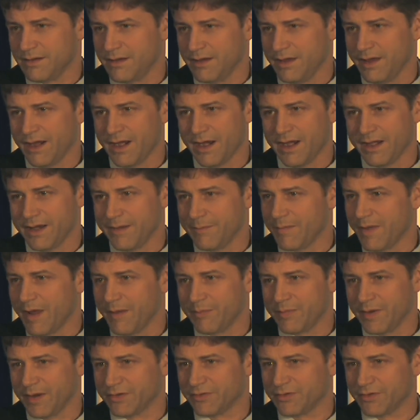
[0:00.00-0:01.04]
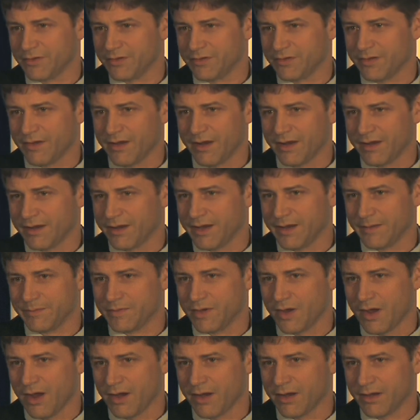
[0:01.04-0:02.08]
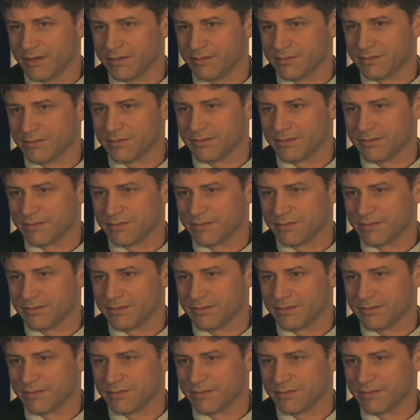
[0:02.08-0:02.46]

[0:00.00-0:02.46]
And I need my pictures so I can keep talking.